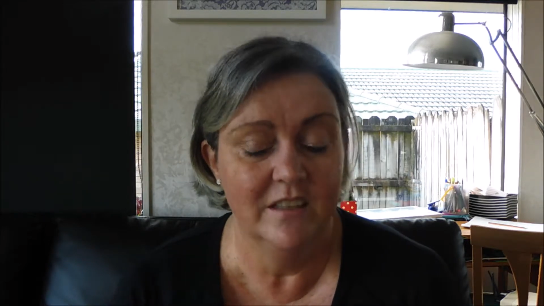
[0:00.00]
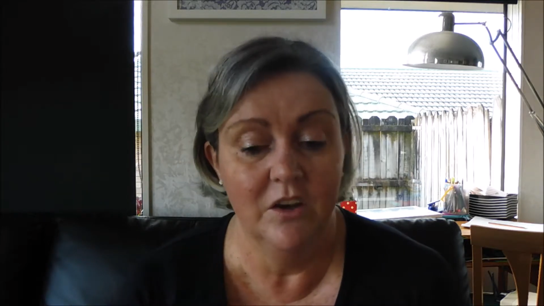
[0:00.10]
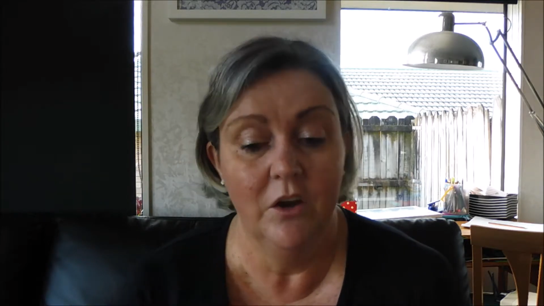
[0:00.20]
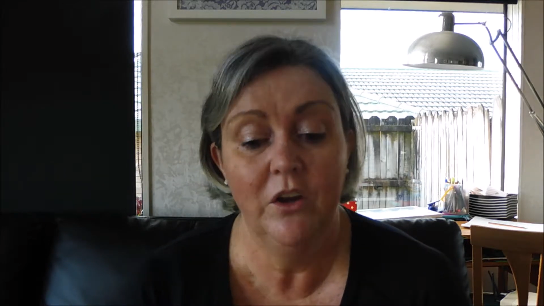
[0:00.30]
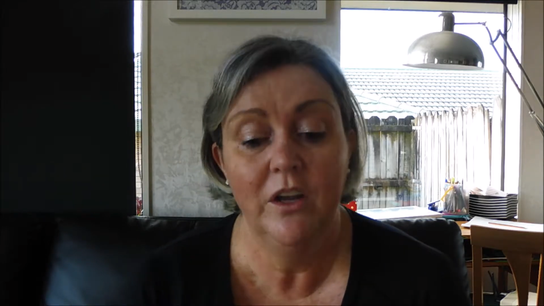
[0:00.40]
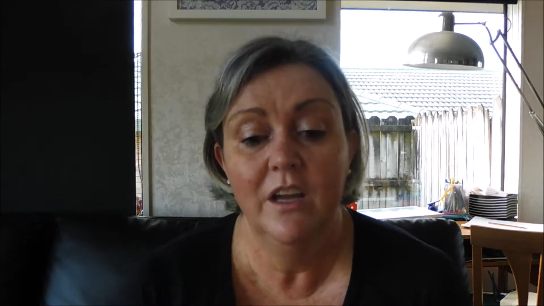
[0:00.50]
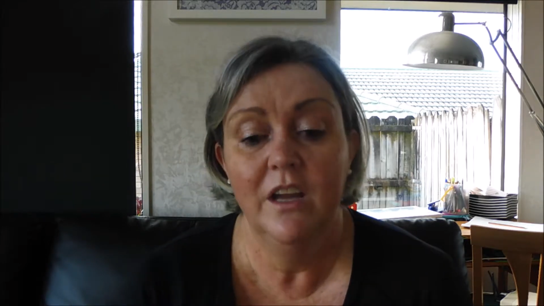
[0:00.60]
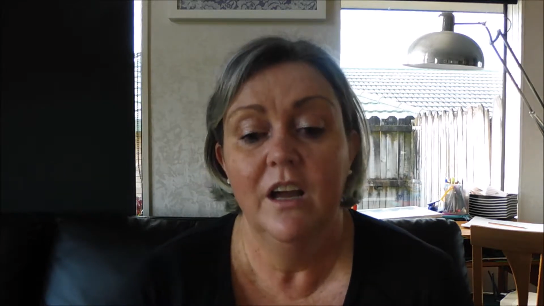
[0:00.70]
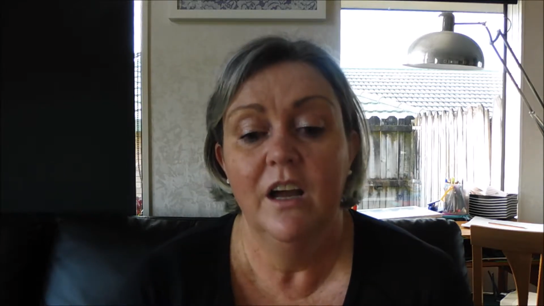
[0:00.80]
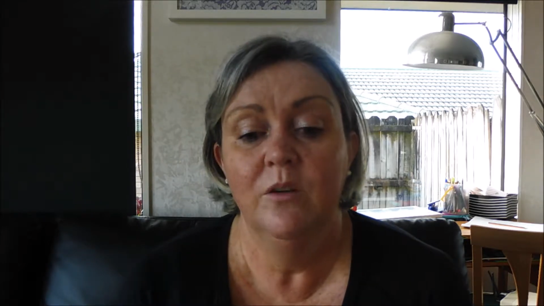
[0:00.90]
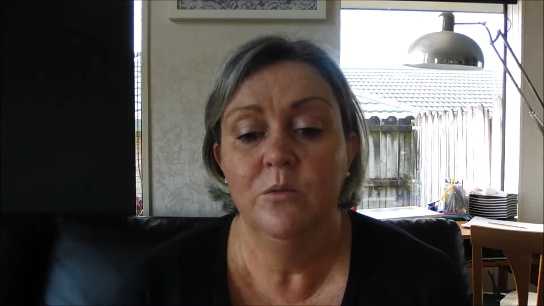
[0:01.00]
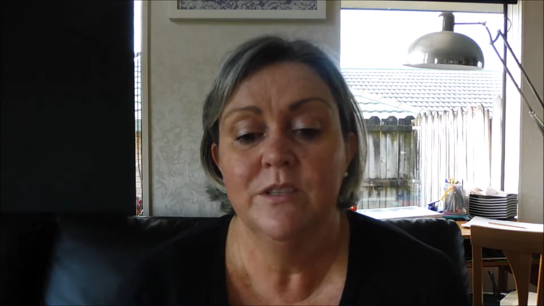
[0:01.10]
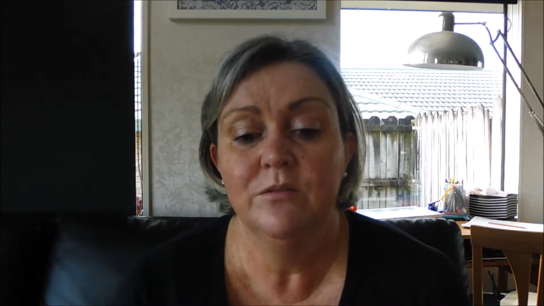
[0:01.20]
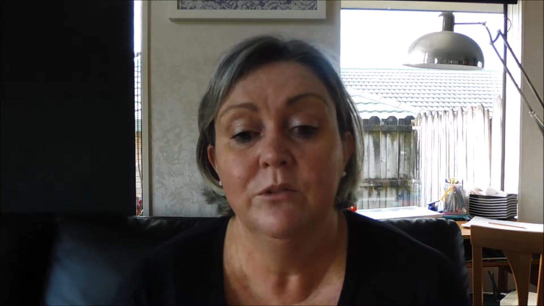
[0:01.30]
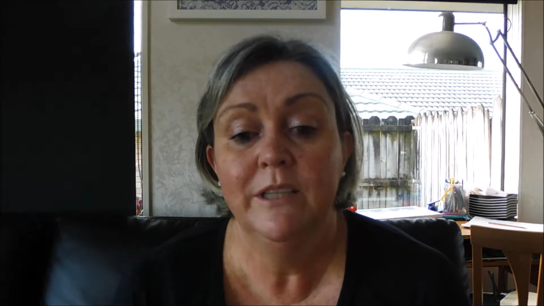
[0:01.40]
So it
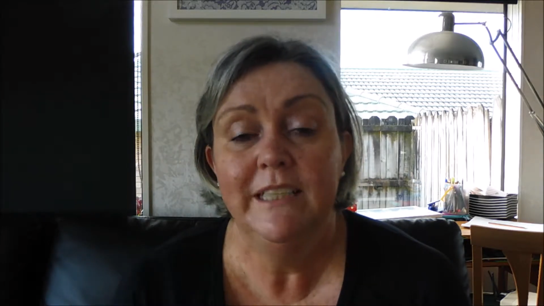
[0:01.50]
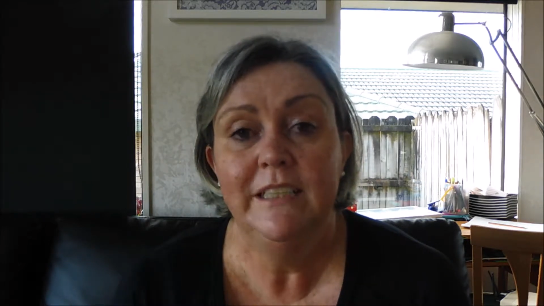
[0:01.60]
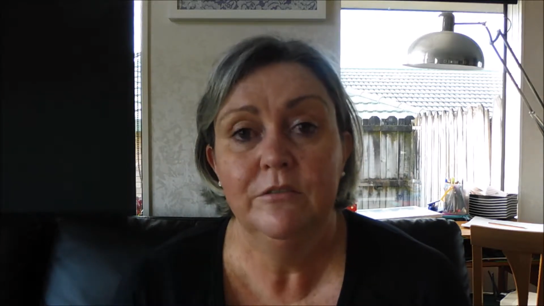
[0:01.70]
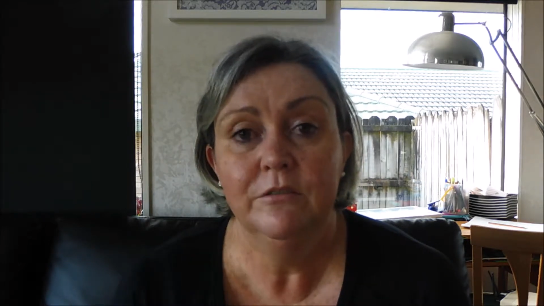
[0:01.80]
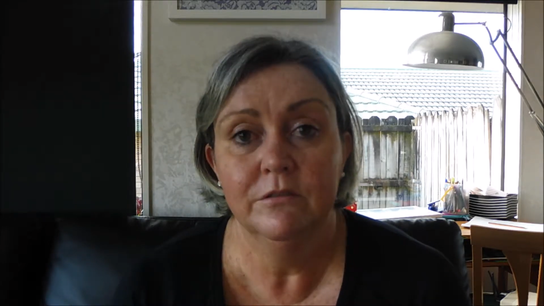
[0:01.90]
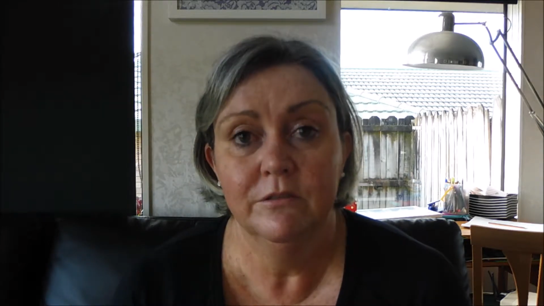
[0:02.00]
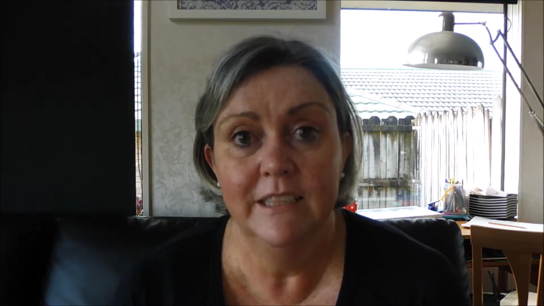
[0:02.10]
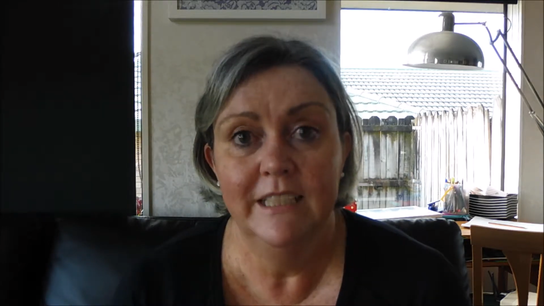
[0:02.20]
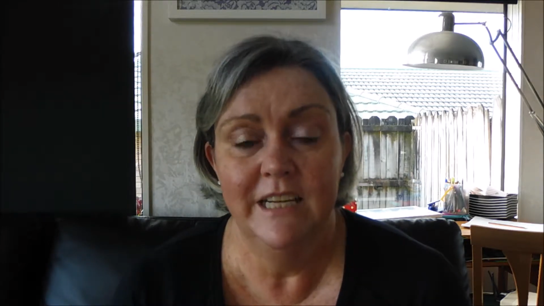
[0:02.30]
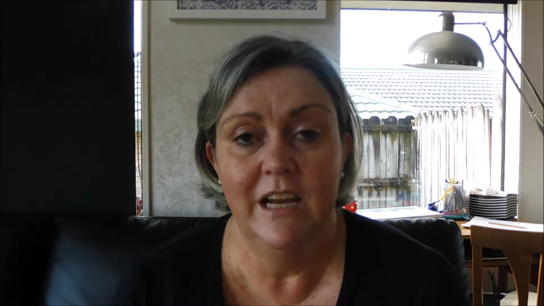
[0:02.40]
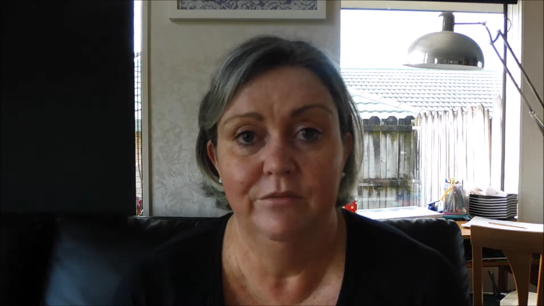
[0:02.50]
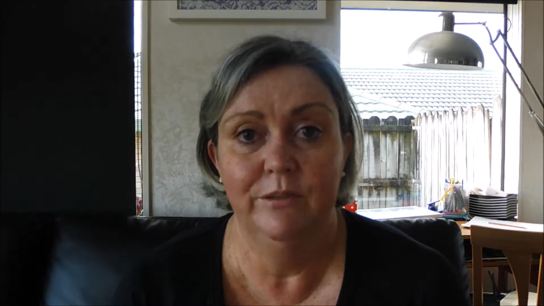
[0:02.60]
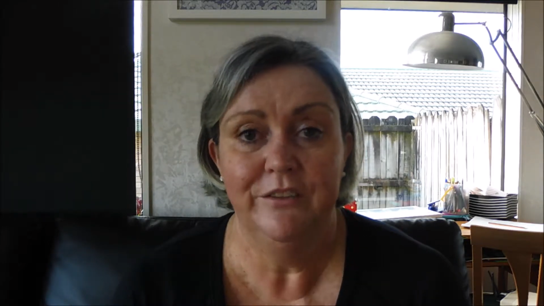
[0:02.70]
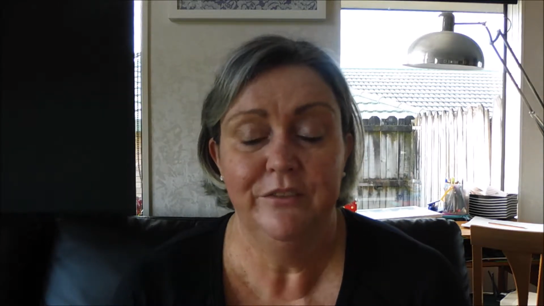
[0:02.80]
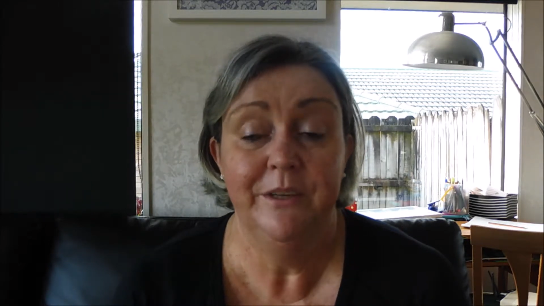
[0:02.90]
was a really tough
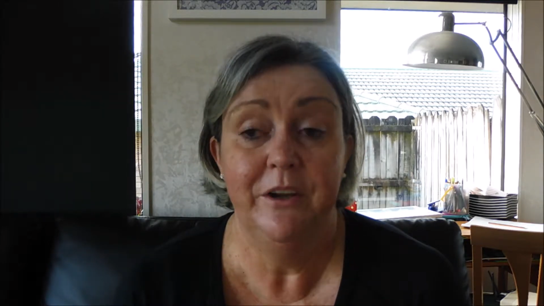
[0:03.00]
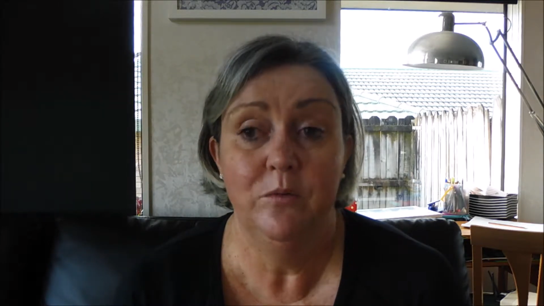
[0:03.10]
week for me.